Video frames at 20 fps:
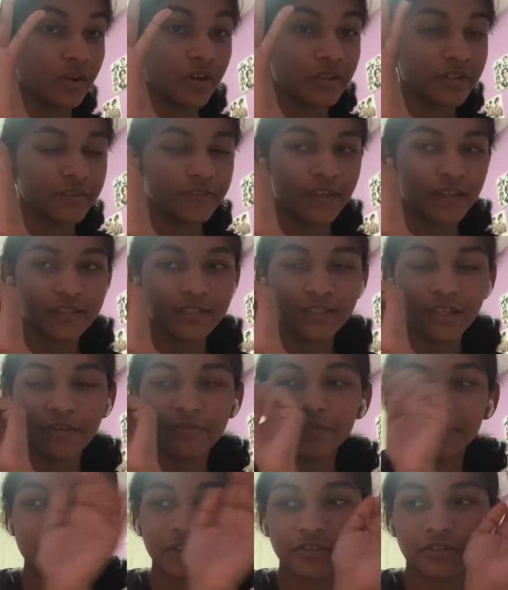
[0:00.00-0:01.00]
all of that
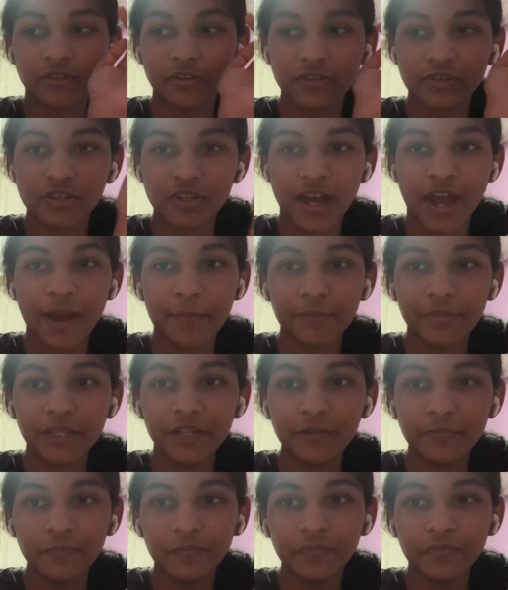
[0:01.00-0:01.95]
stuff is still going to happen.